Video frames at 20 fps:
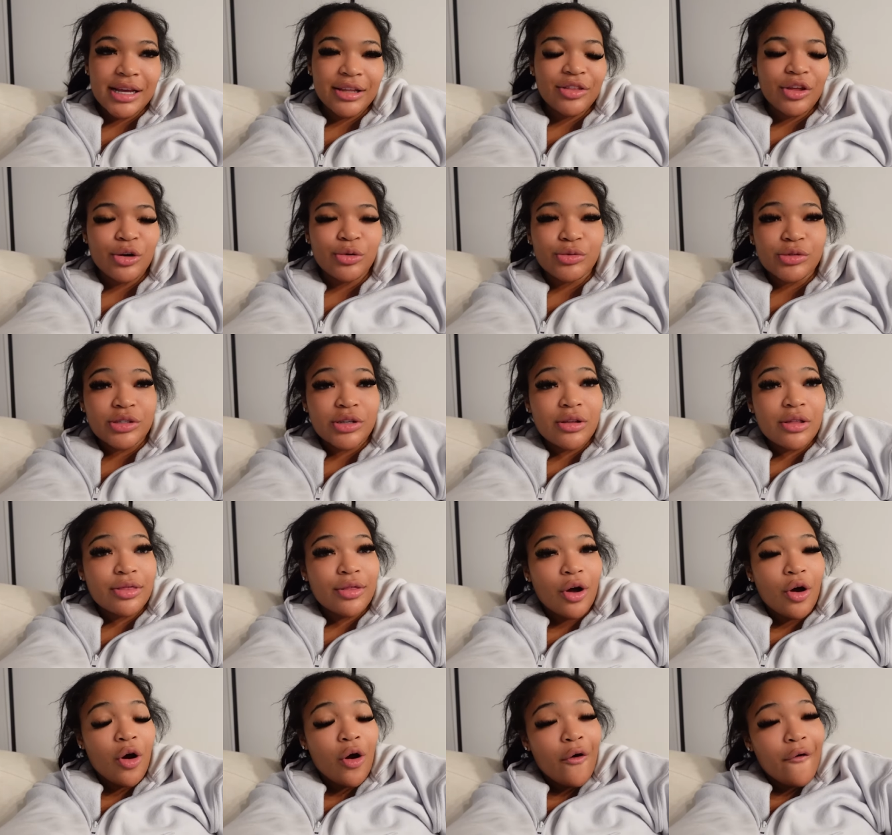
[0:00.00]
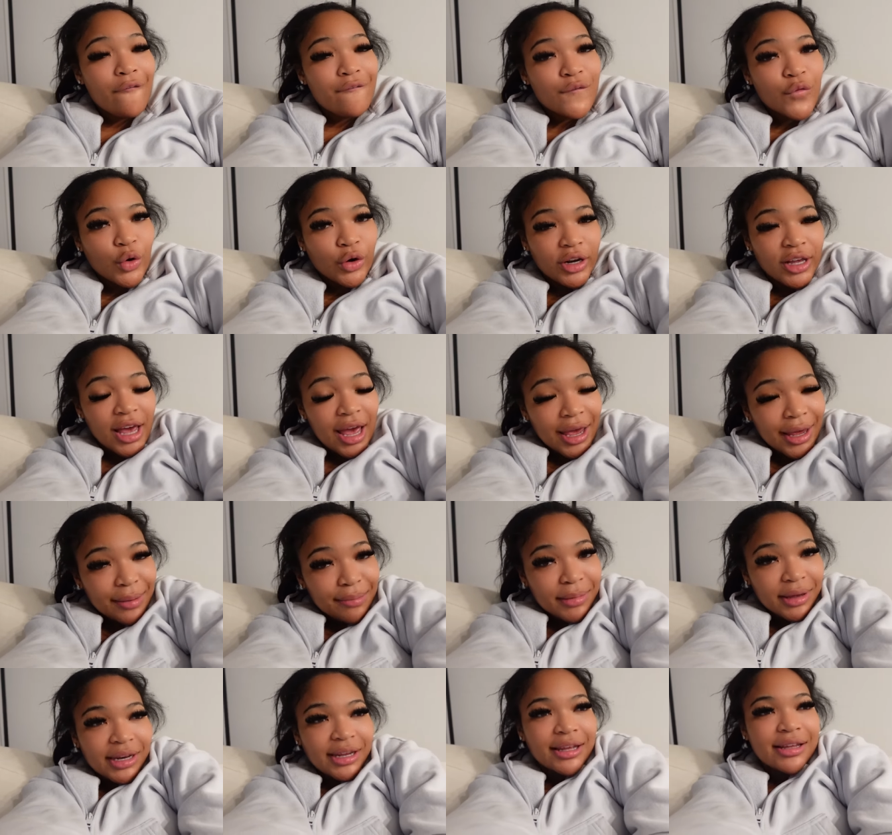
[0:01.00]
I thought it was the whole
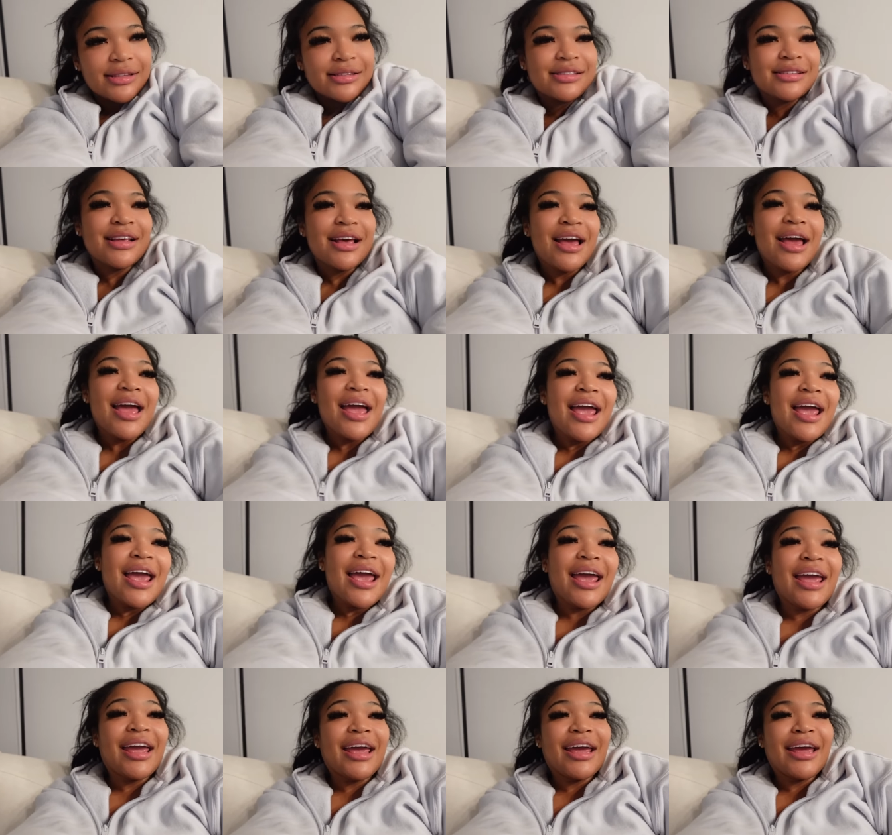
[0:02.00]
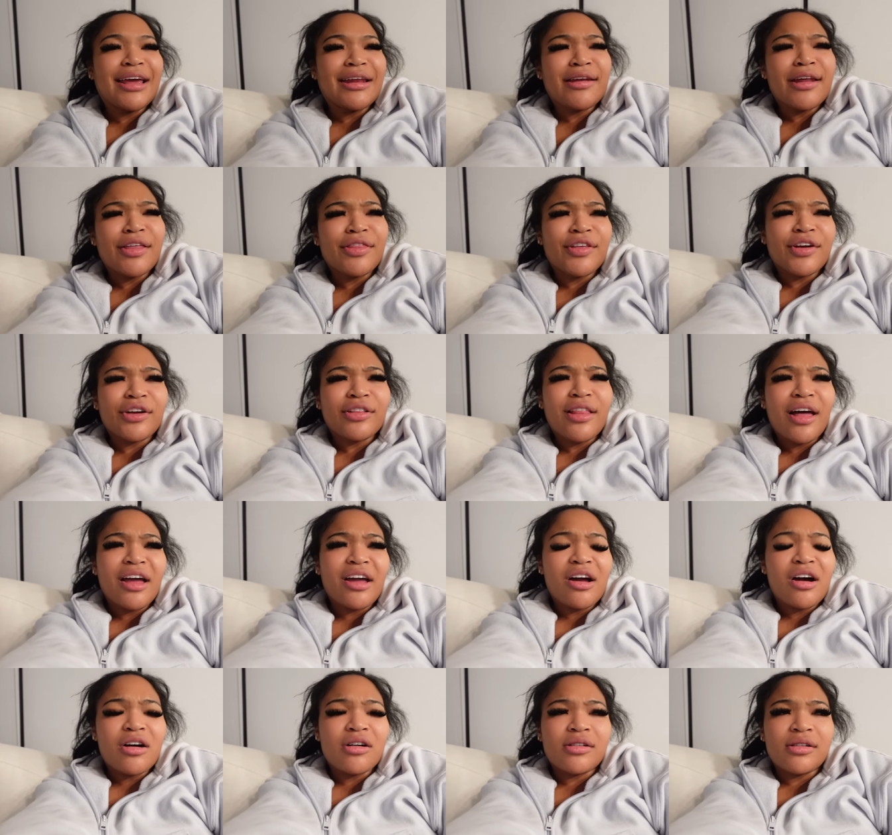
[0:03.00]
48 minutes and they're
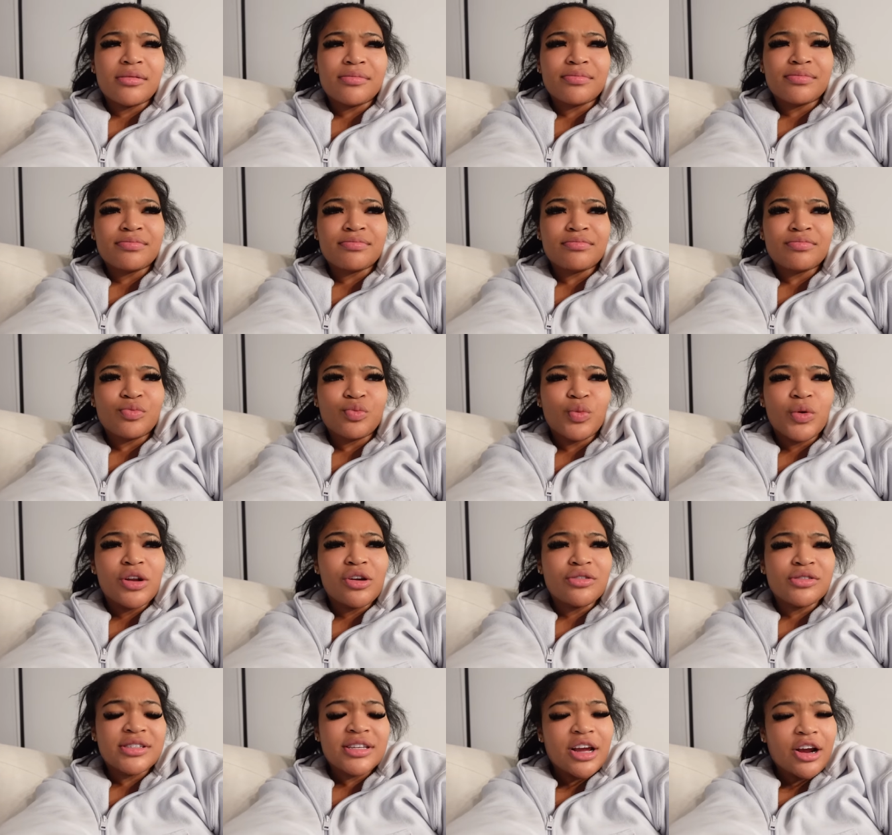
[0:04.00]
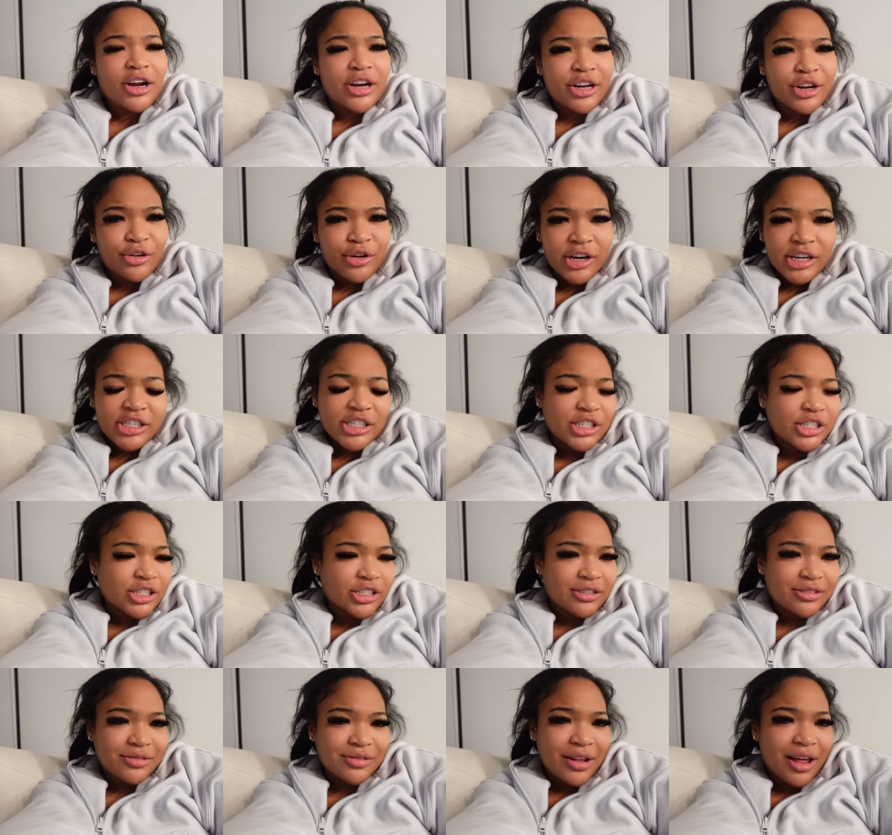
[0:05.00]
like um we don't see our
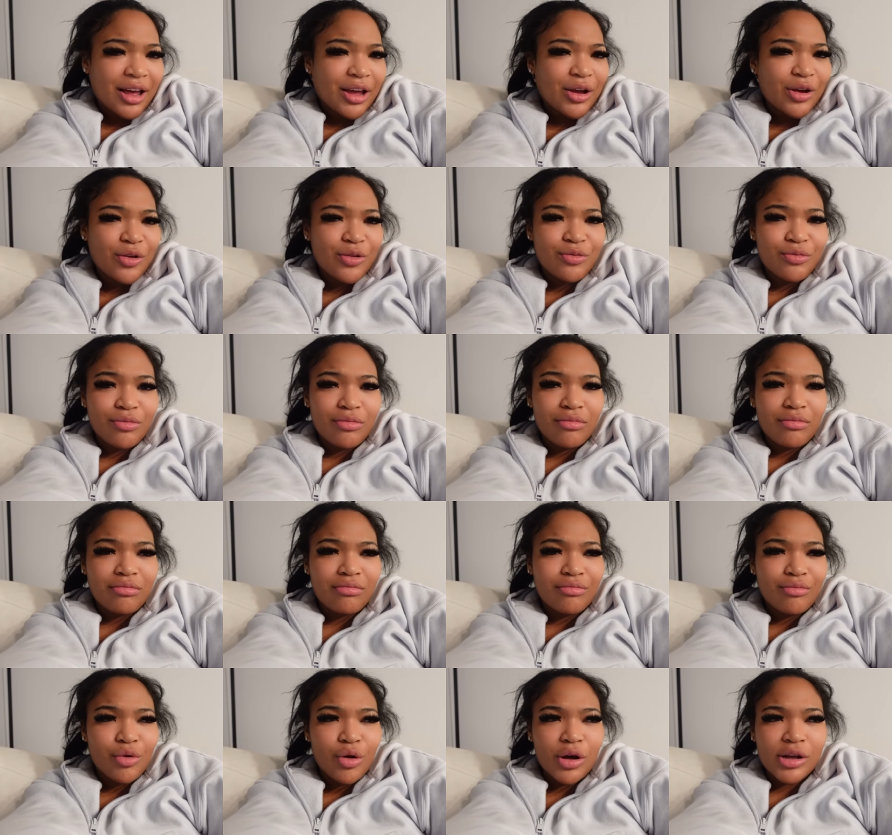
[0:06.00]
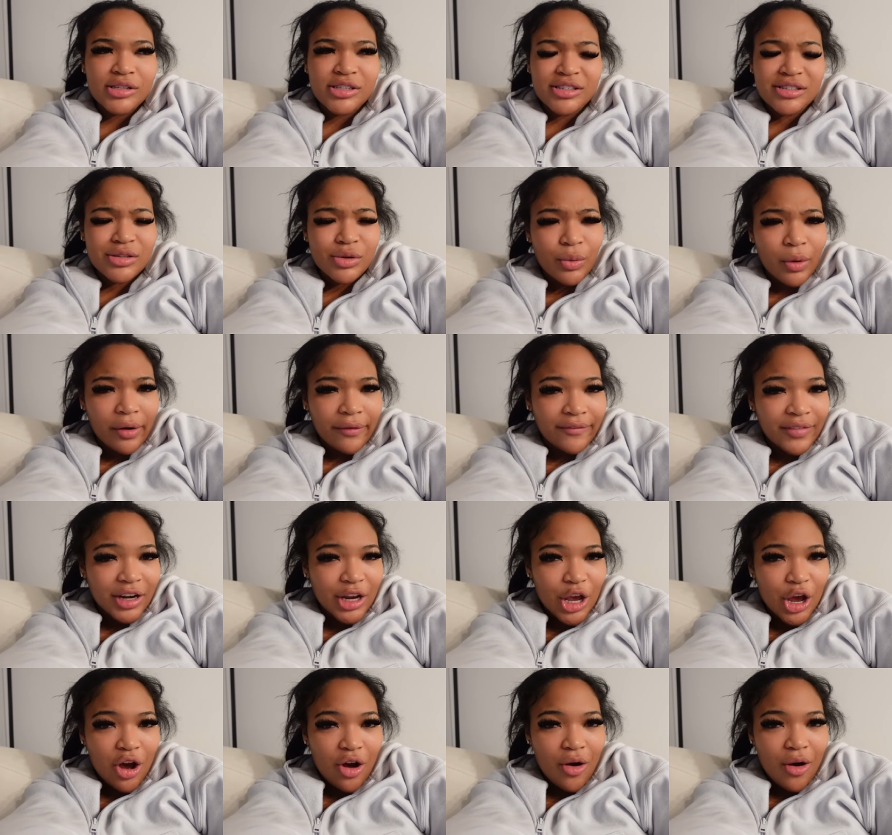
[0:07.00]
integration like is this the wrong
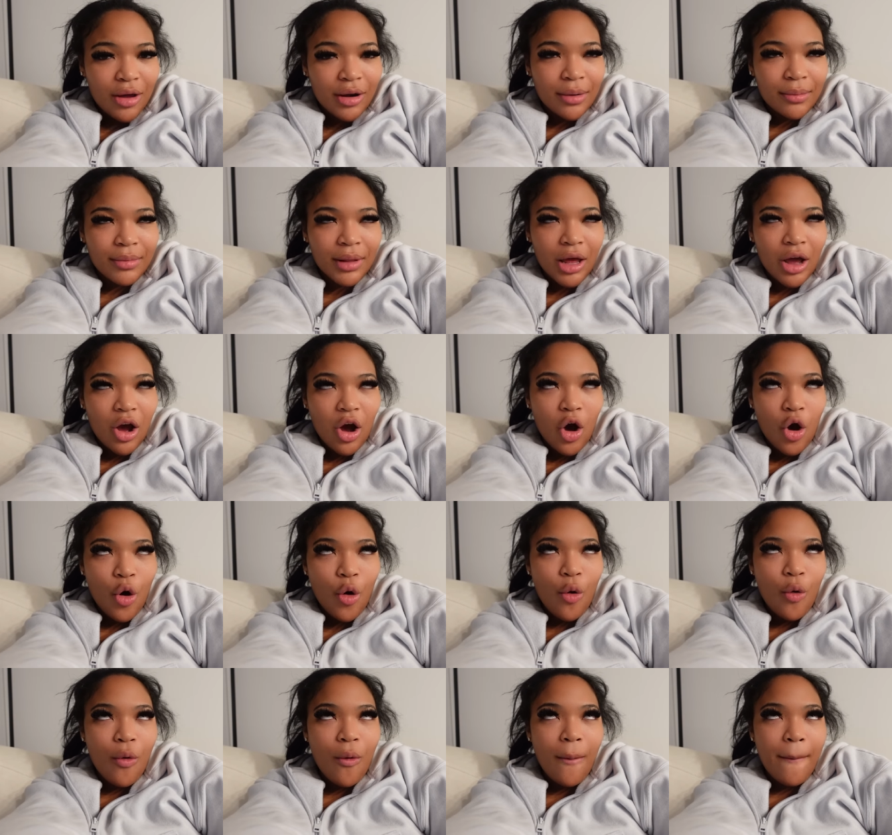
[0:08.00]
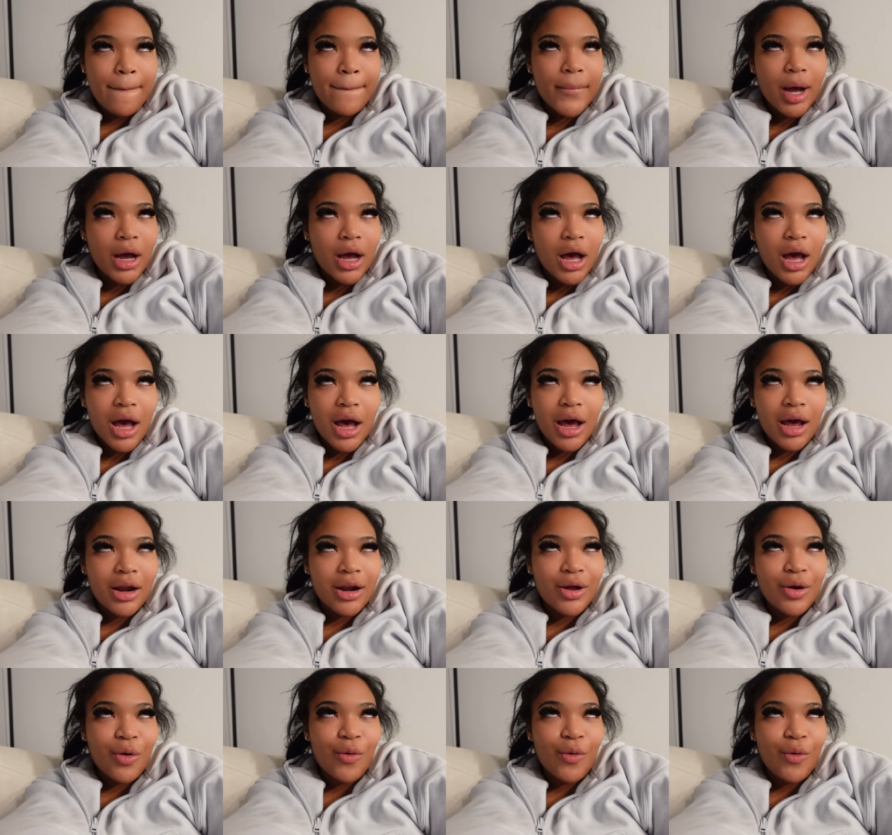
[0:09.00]
video and i'm like oh my god